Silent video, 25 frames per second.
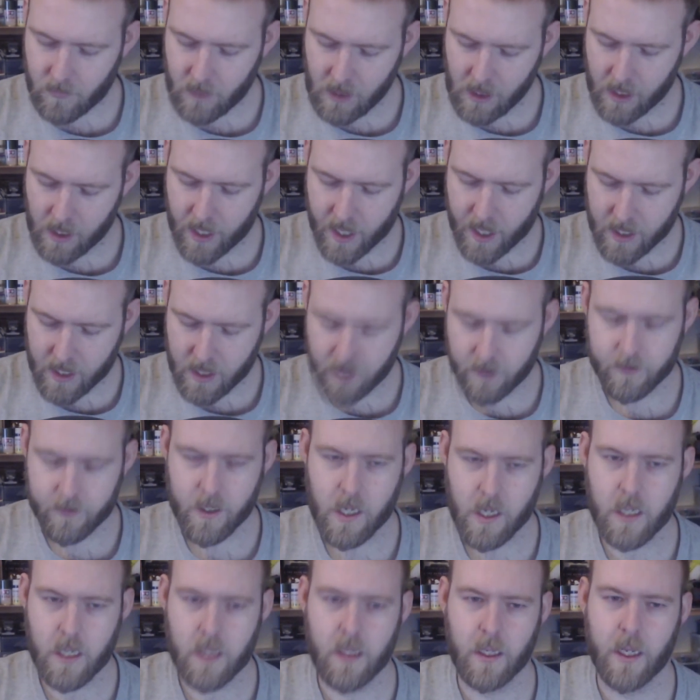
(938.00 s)

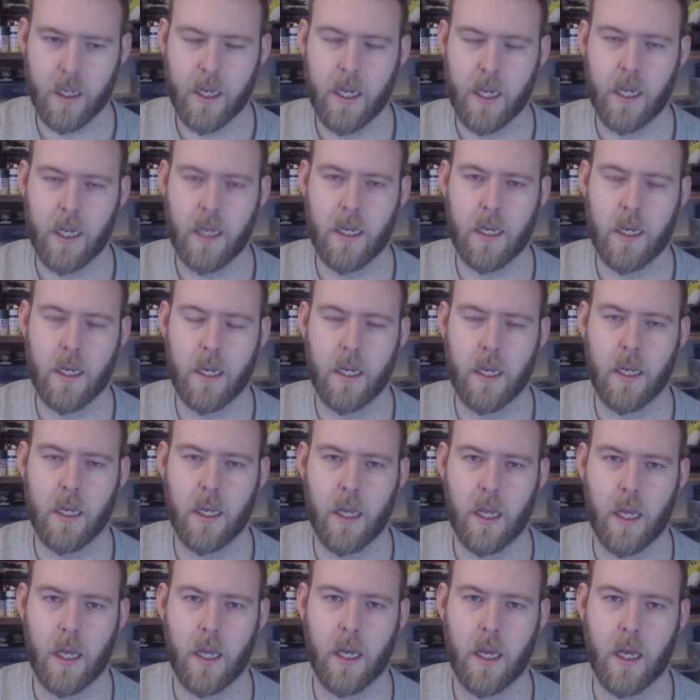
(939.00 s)
obviously,
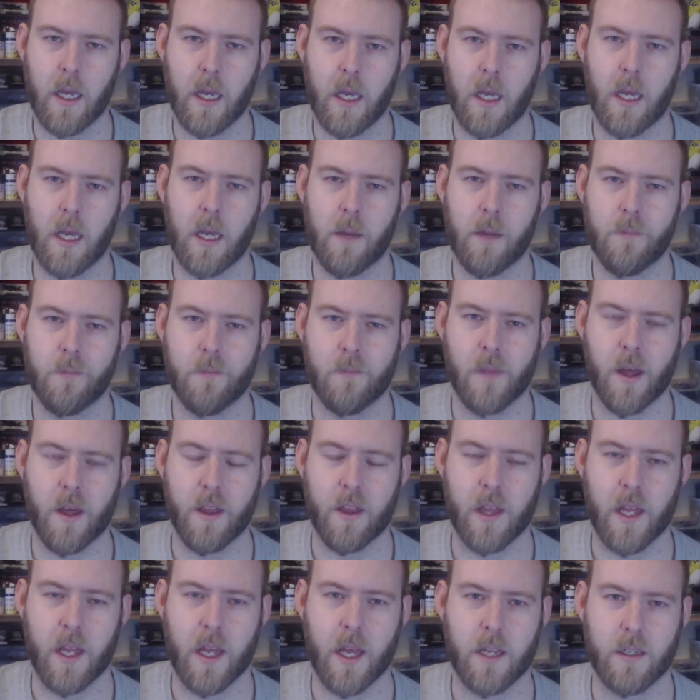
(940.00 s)
I
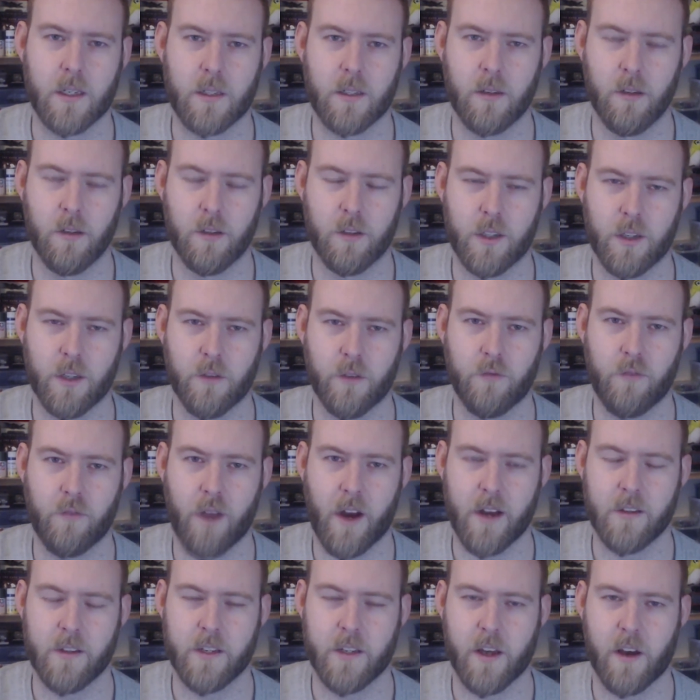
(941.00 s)
think that sort of
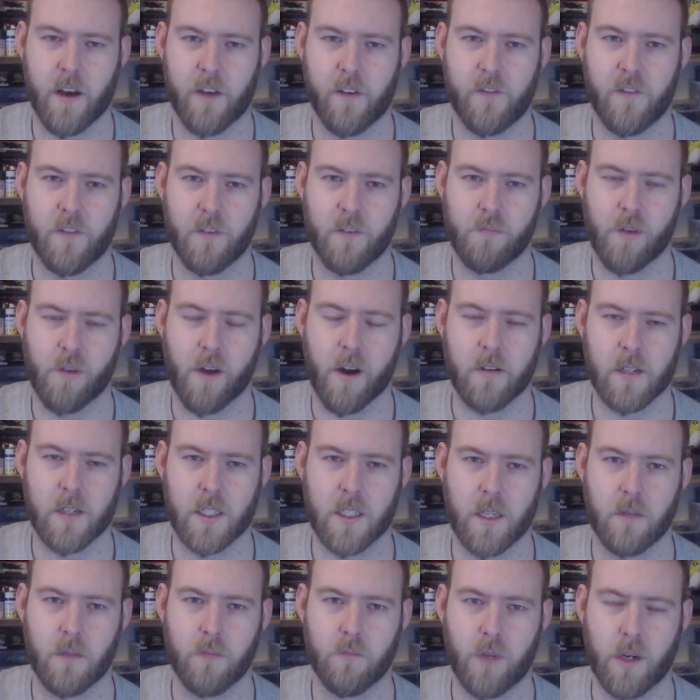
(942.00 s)
rounds it off for progress
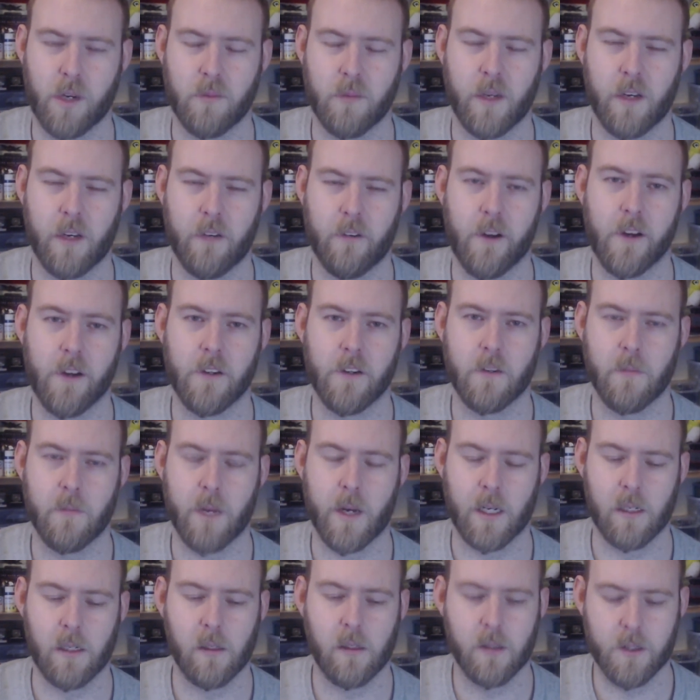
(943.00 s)
on Brick Model Railroader
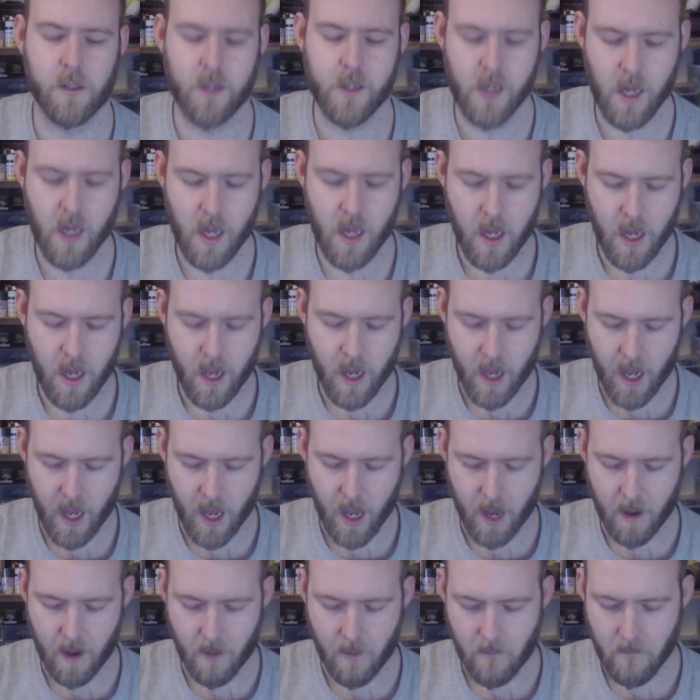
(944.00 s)
models.
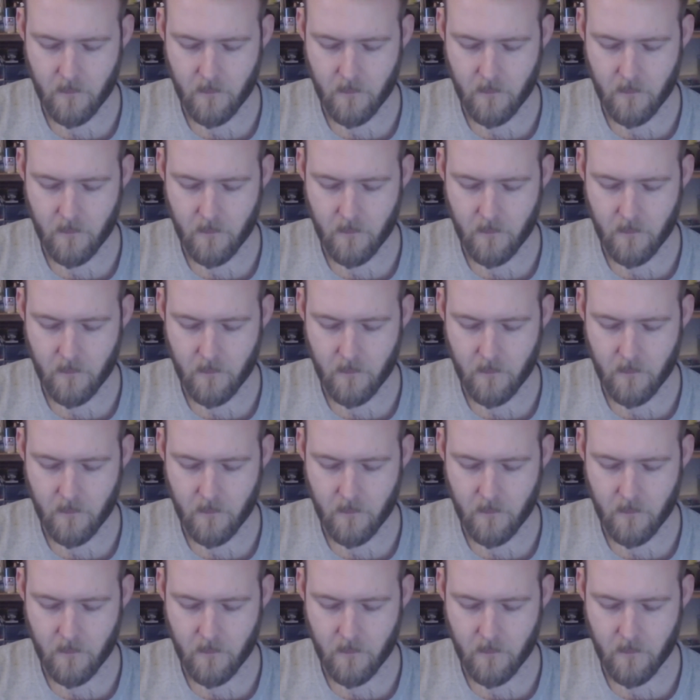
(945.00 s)
The